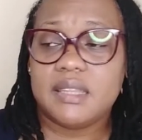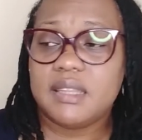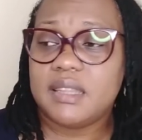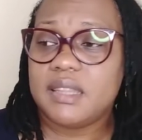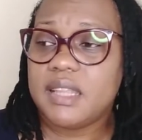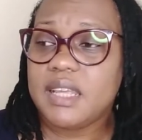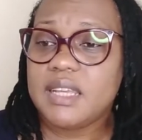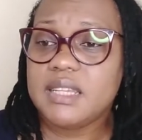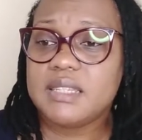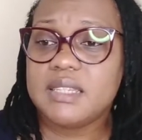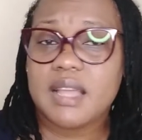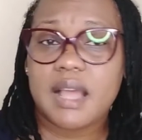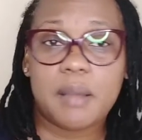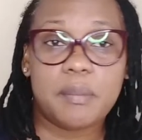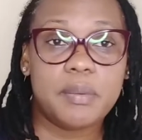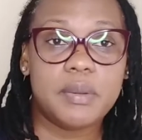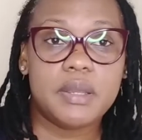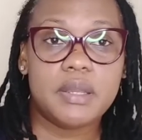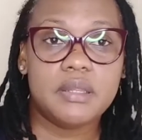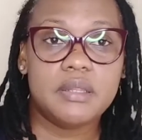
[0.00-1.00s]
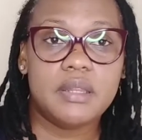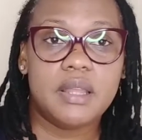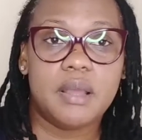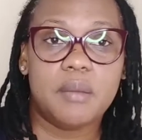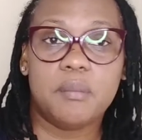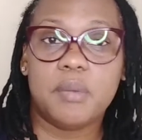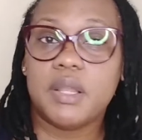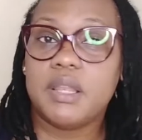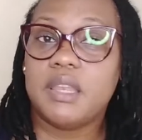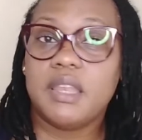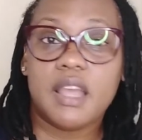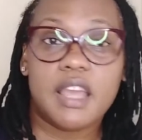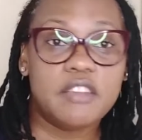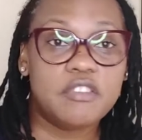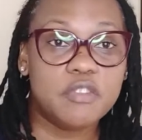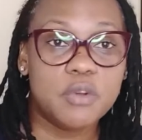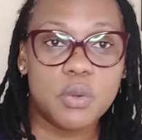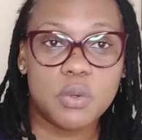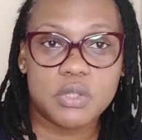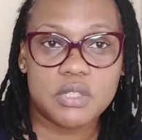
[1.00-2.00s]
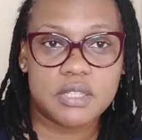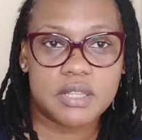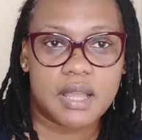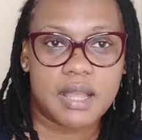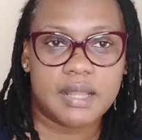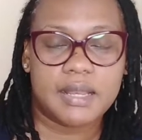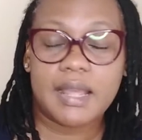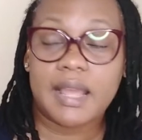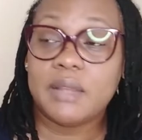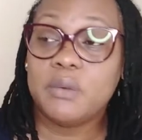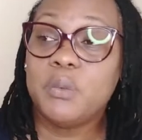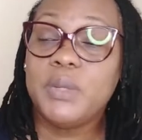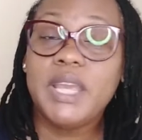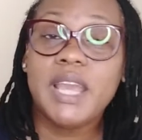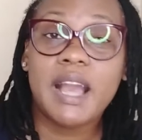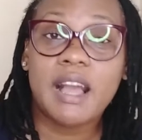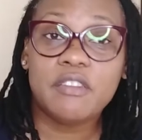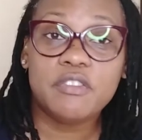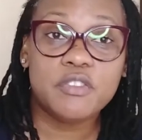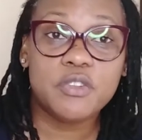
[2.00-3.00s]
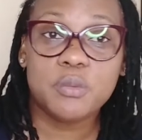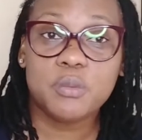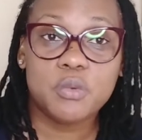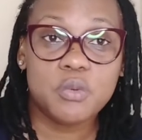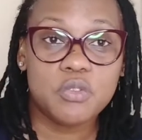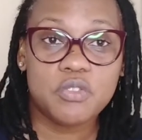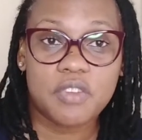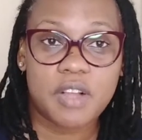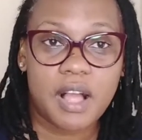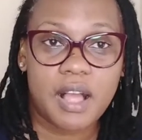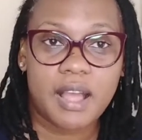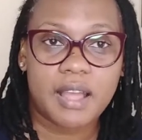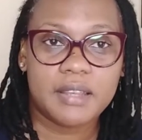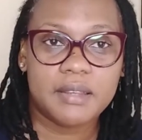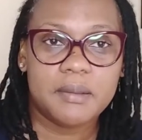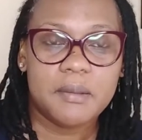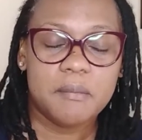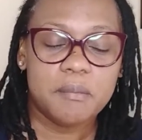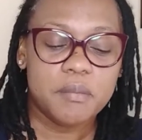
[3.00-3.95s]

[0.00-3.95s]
Things happen, but life goes on. And we have to move on.